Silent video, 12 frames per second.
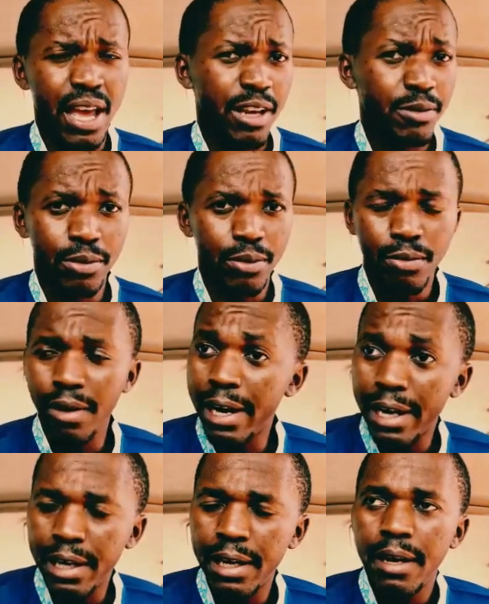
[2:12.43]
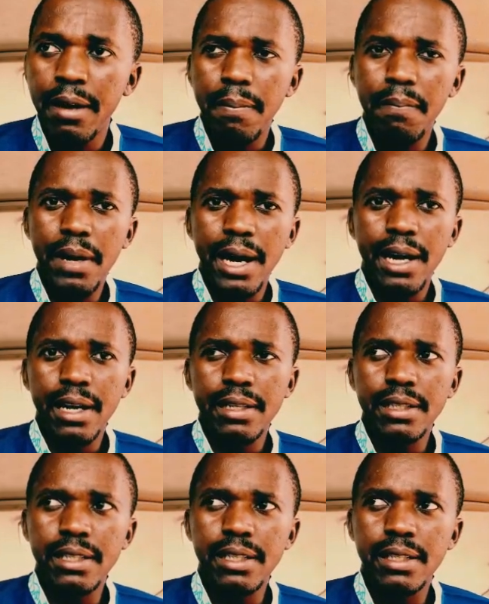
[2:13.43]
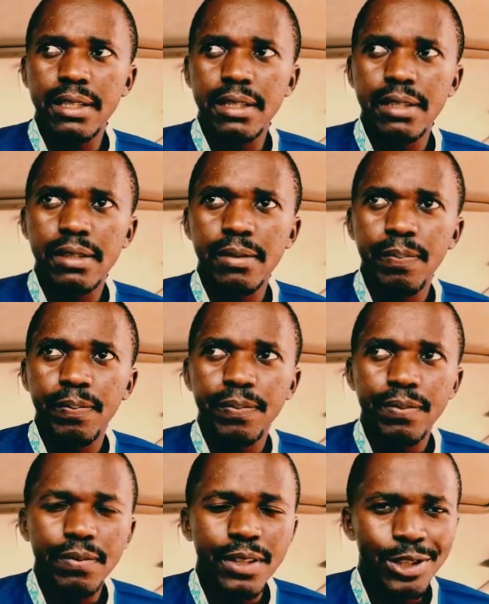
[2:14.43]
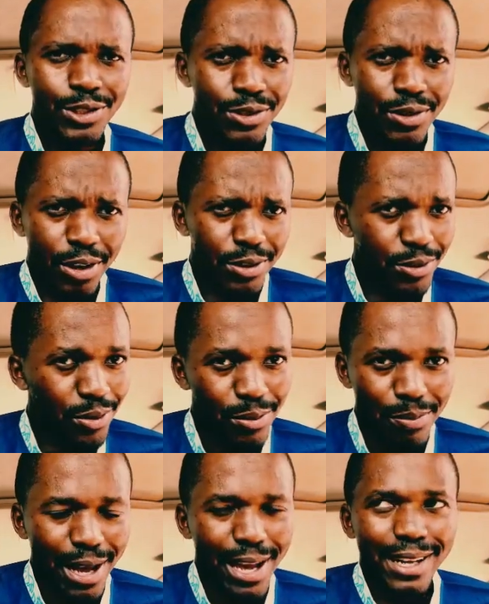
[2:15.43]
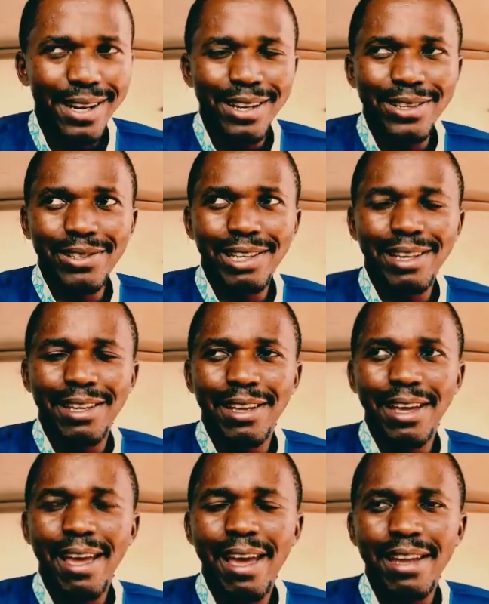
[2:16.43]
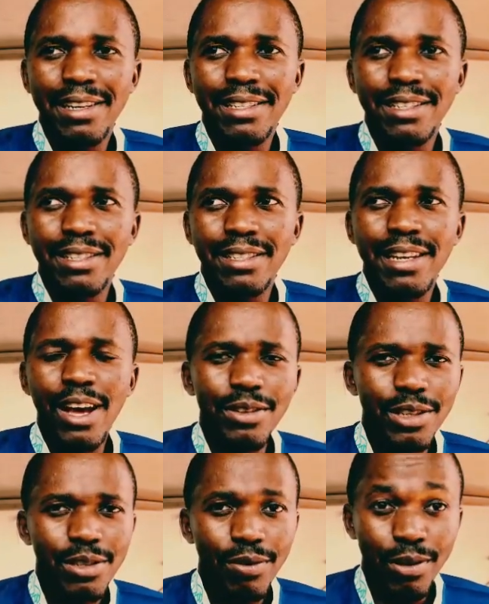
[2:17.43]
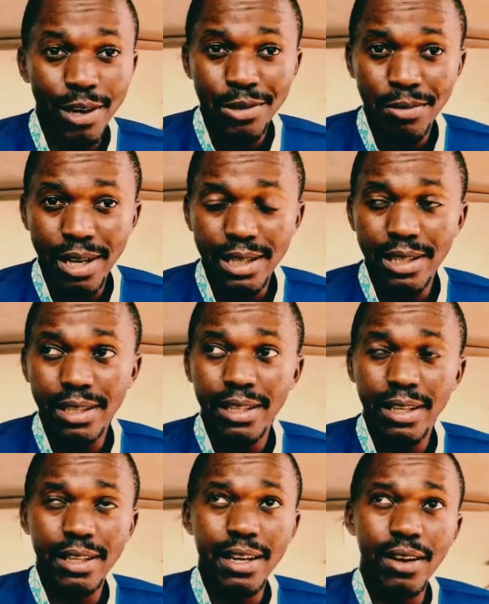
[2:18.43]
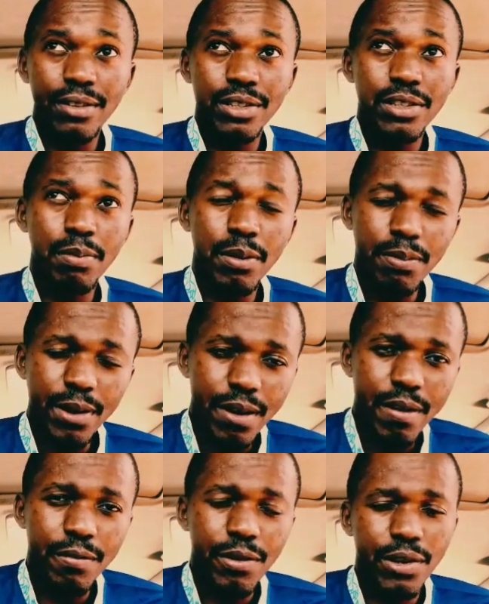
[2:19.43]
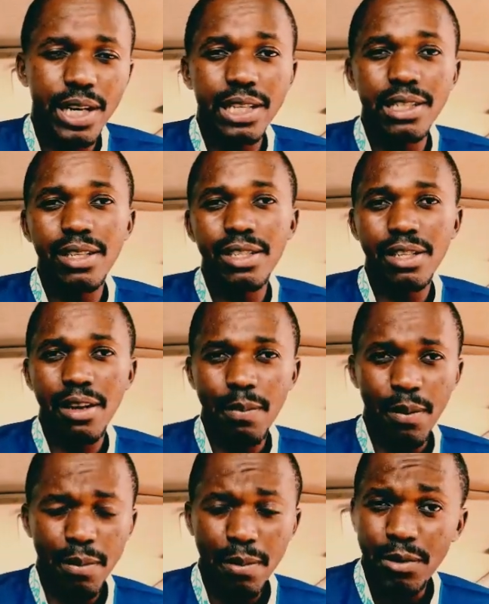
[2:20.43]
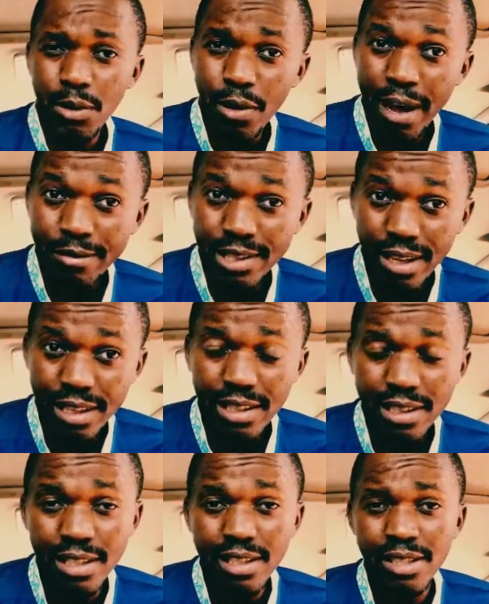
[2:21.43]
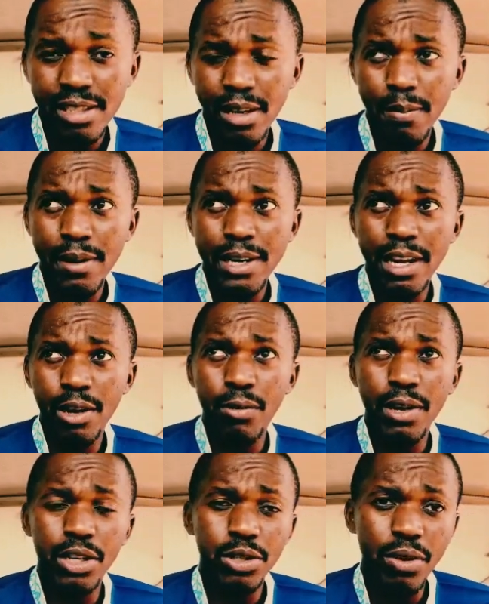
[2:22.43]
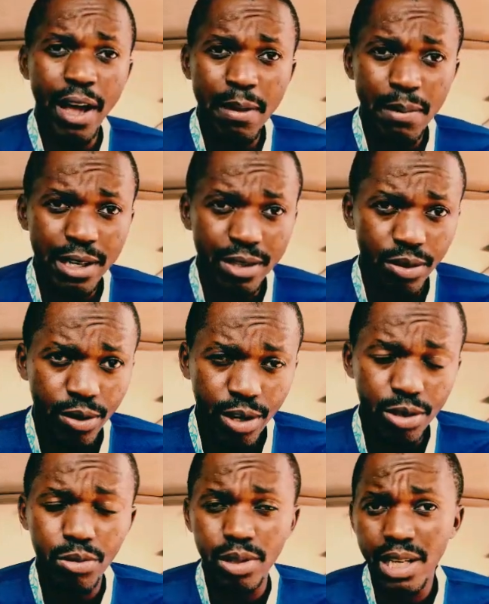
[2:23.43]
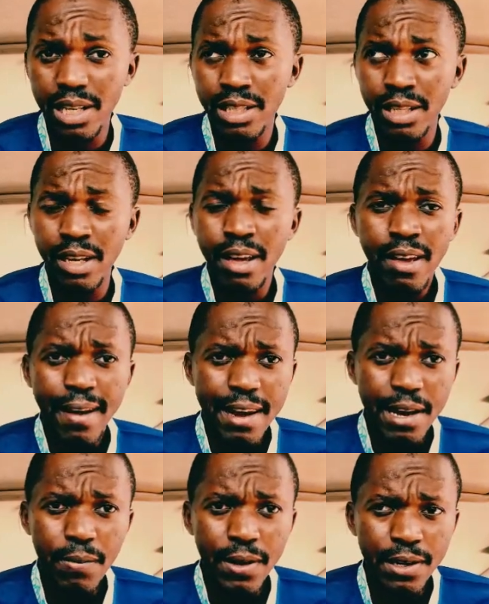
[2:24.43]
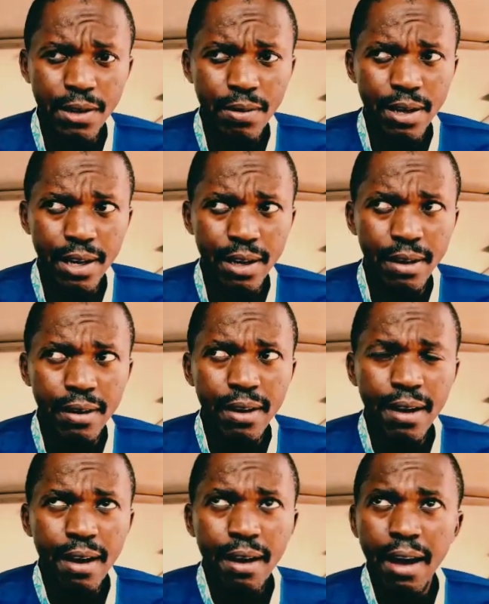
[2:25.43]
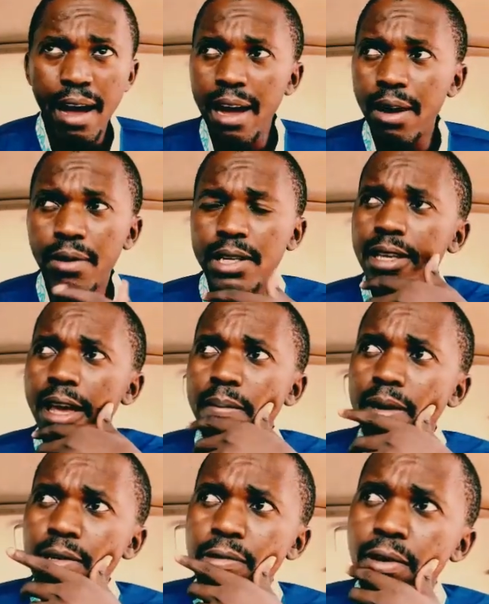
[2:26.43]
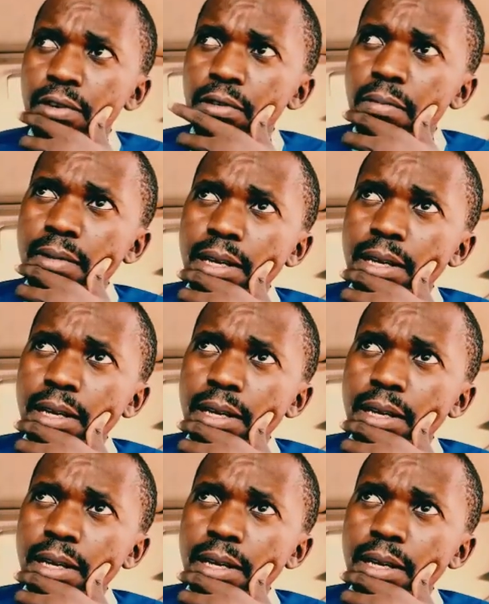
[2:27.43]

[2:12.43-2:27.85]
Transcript: I don't know why, but it's not so bad actually. And now that you've graduated and now that you're preparing for your internship, or maybe you have started internship and you're going to IMED as your next rotation, and you're wondering, how is IMED going to